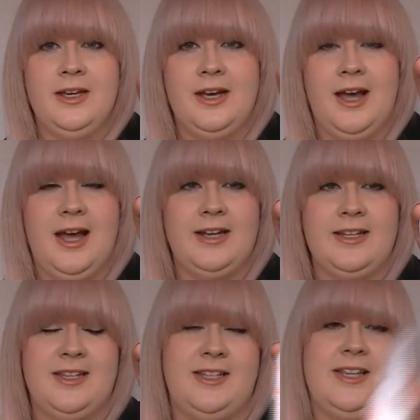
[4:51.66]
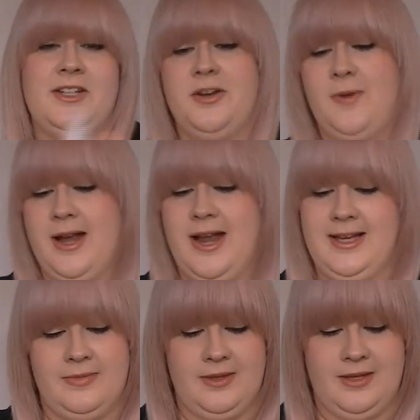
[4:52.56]
and this is actually quite
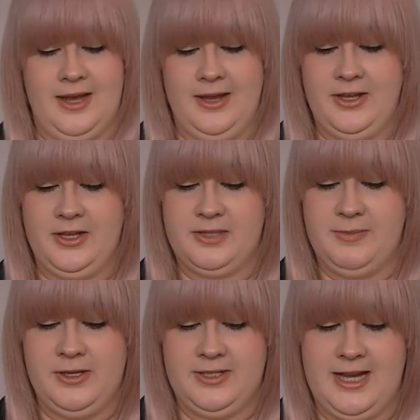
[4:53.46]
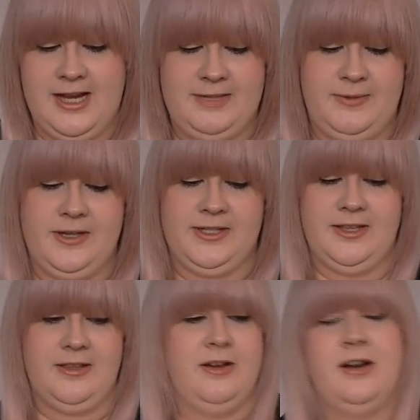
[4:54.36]
nice. I only got the small size because I
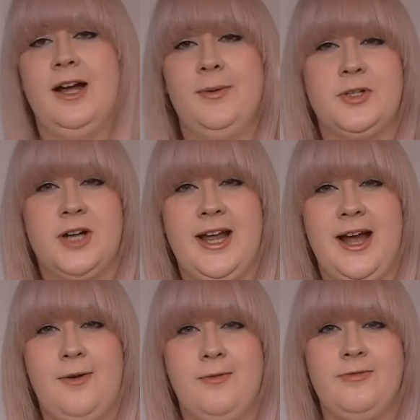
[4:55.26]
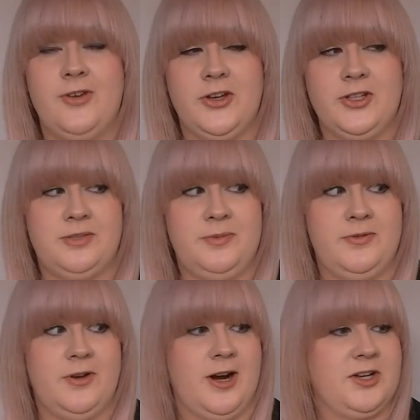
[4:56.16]
thought I would try it out first
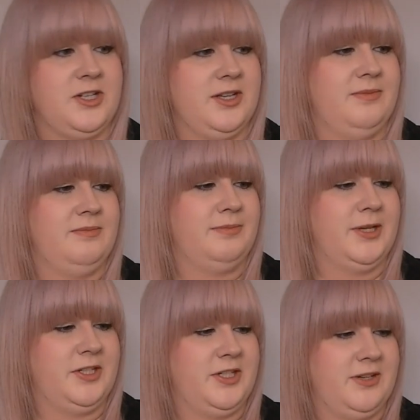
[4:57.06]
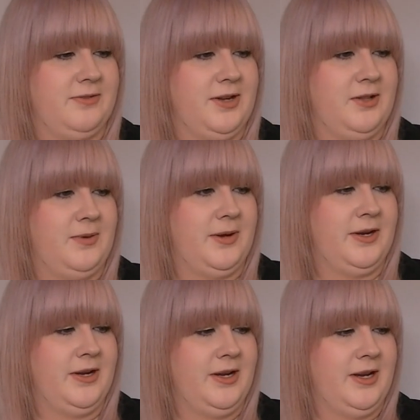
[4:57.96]
before actually purchasing a real one,
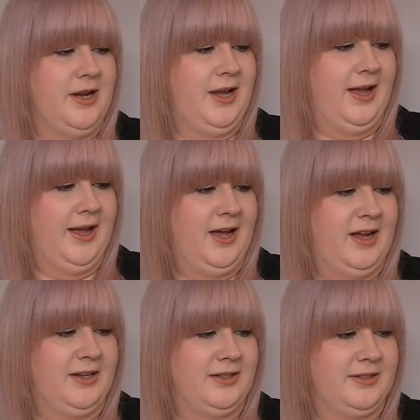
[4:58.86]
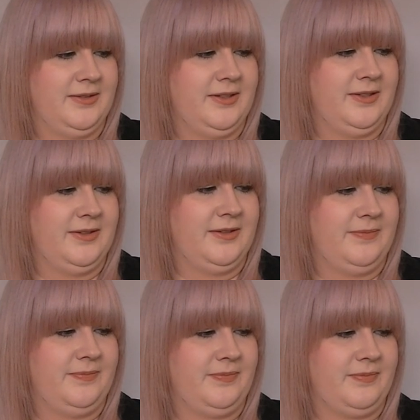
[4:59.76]
and
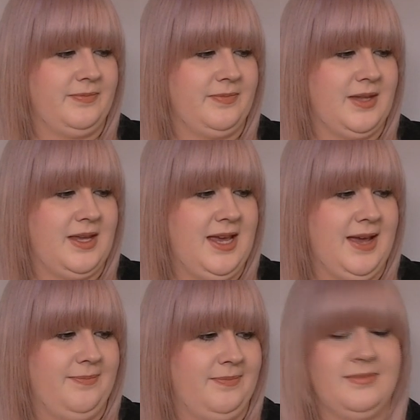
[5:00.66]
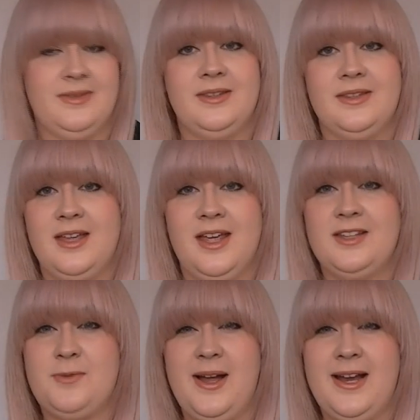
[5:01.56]
yeah,
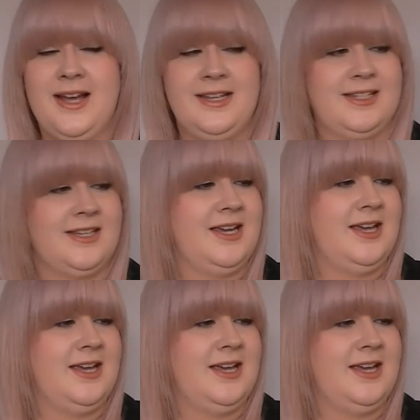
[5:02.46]
it's quite nice.